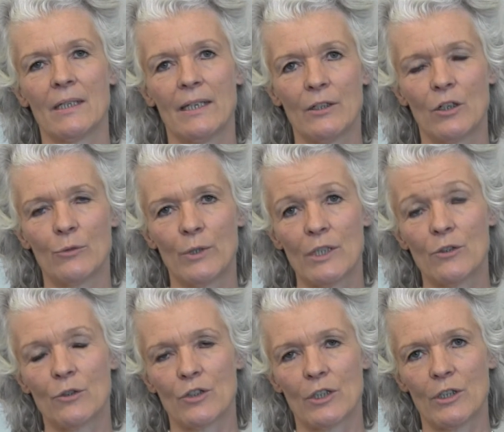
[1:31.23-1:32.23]
in our
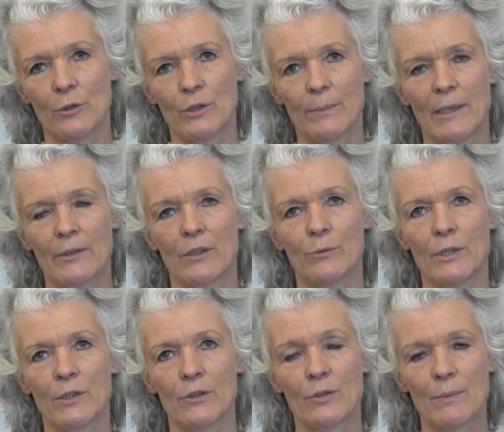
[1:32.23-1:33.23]
research and learn about our
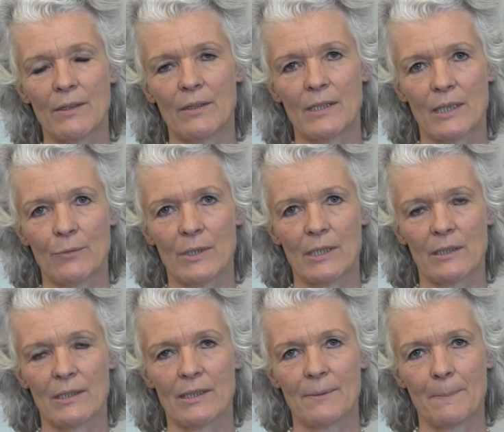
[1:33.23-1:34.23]
research methods and
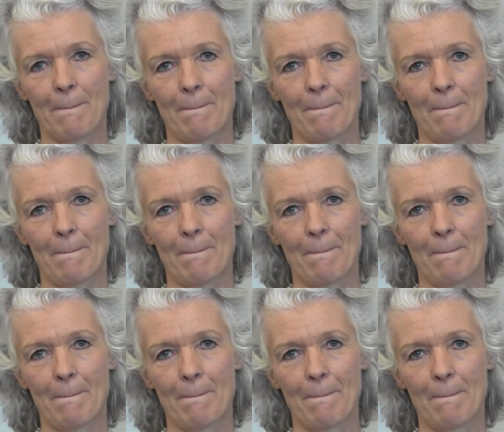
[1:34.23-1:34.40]
results.